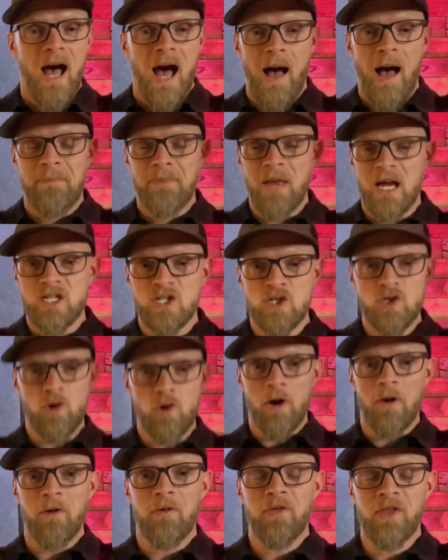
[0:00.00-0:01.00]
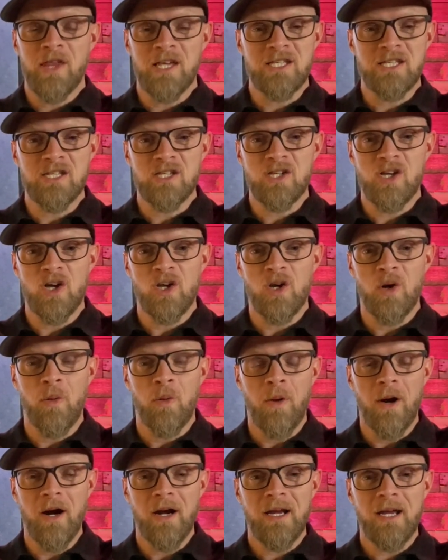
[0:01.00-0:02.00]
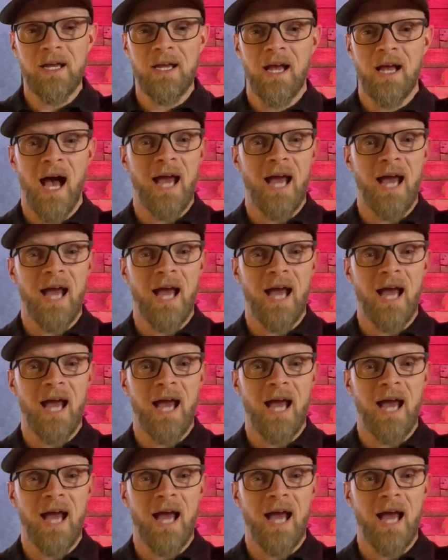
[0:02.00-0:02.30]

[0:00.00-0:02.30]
I'm not sure if this is going to work.